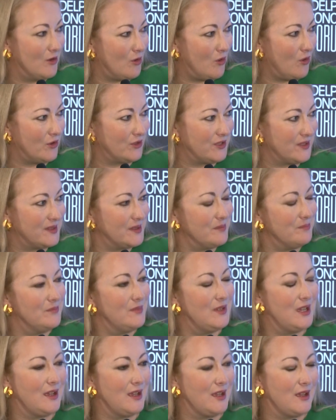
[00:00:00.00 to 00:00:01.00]

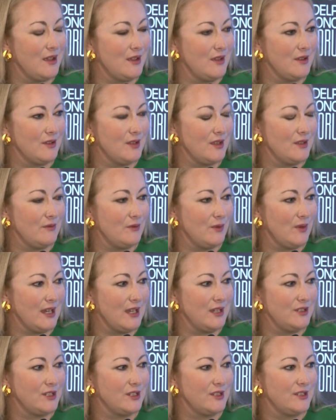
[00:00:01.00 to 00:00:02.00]

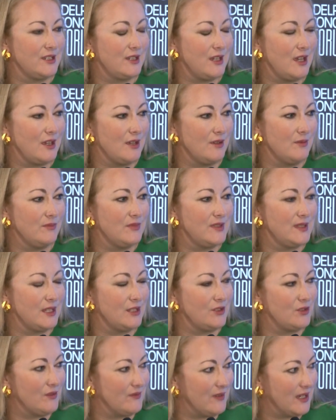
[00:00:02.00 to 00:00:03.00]
Autism-related
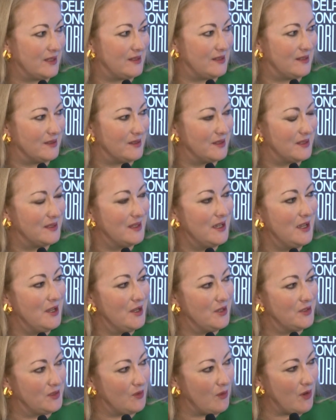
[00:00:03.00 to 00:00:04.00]
Centre of Excellence.
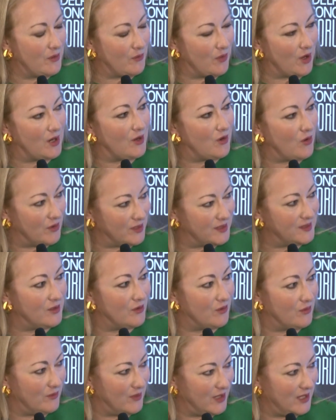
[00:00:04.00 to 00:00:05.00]
So I work
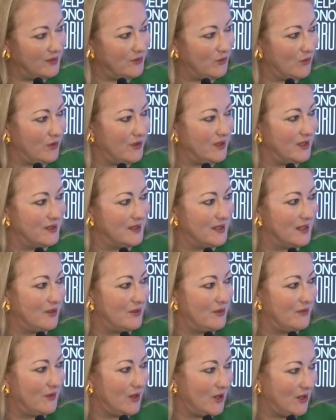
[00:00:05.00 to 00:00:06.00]
also in North and
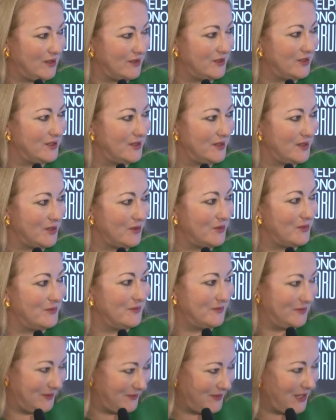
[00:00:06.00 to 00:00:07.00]
South of Ireland. So
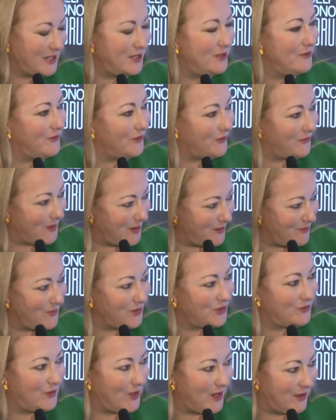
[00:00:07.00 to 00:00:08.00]
thank you very
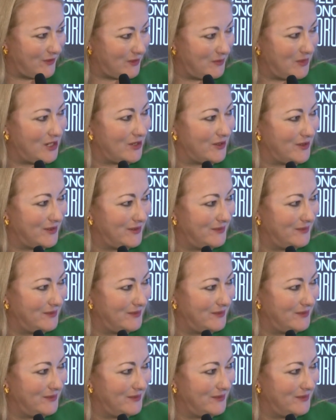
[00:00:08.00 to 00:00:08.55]
much for having me here.